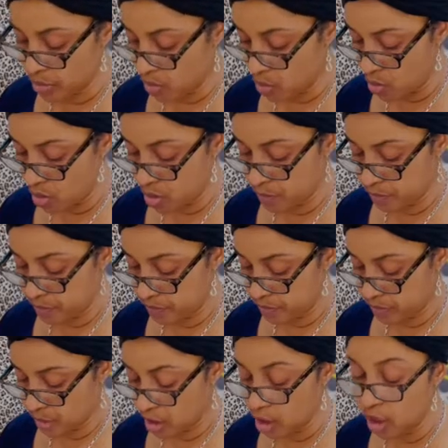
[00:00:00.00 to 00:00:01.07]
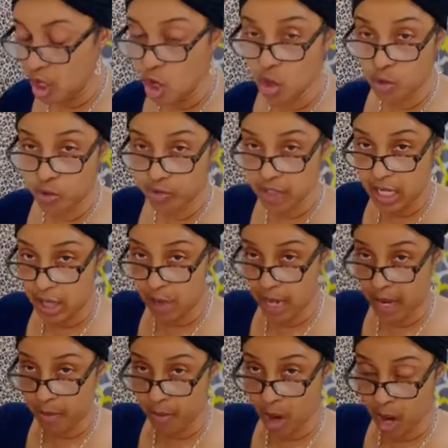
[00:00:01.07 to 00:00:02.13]
or cloves.
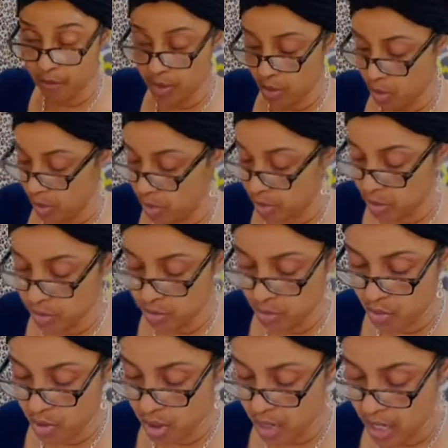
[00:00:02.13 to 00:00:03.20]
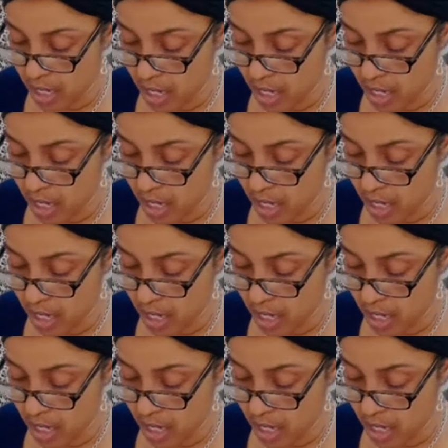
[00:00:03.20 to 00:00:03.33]
I'll probably order some more